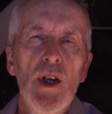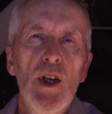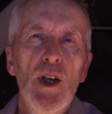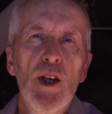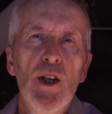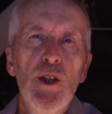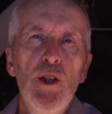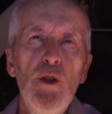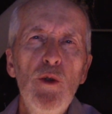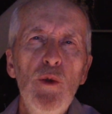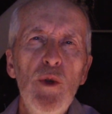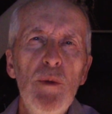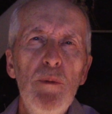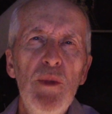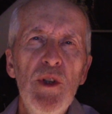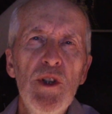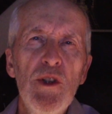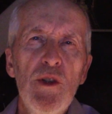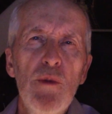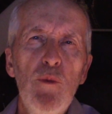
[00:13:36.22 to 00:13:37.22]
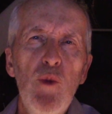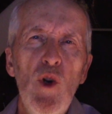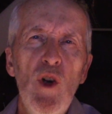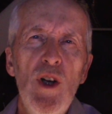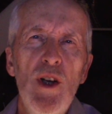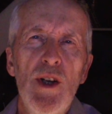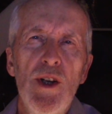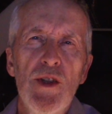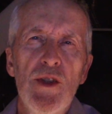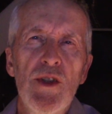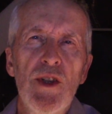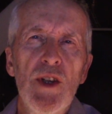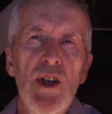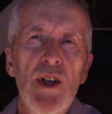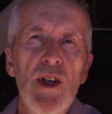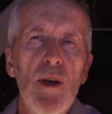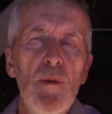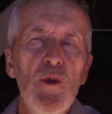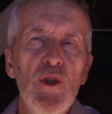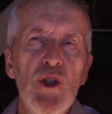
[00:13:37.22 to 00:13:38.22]
You would be surprised at
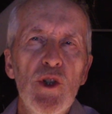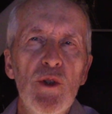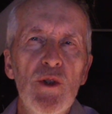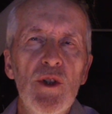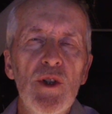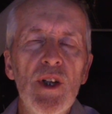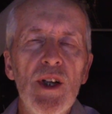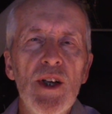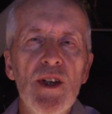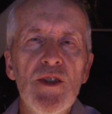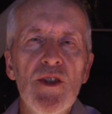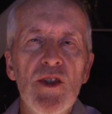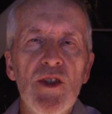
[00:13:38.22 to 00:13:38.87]
how much good glass